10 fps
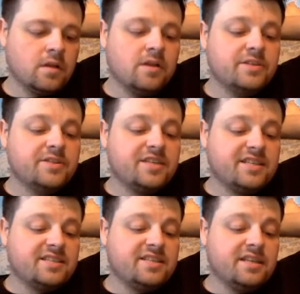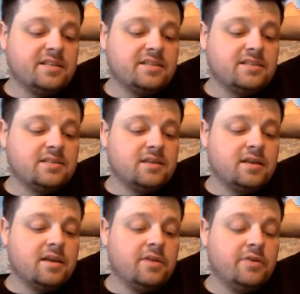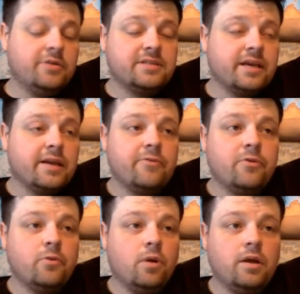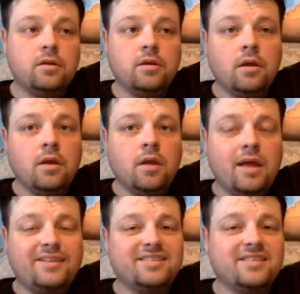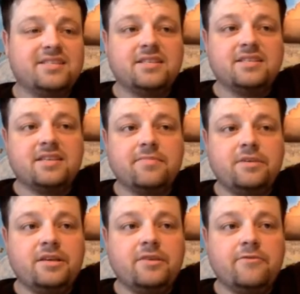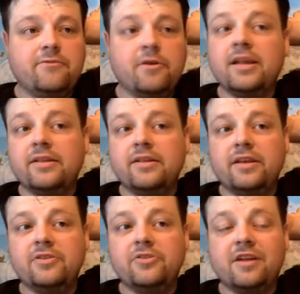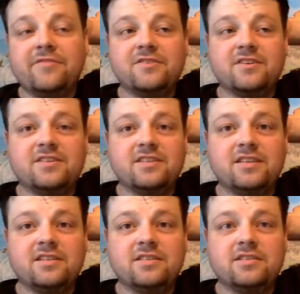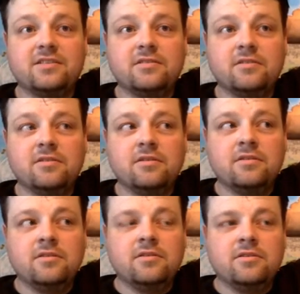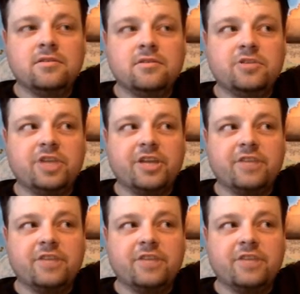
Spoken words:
6 cents. You could take it if you want. And 6 cents can be for anything. You could have 6 cents chicken.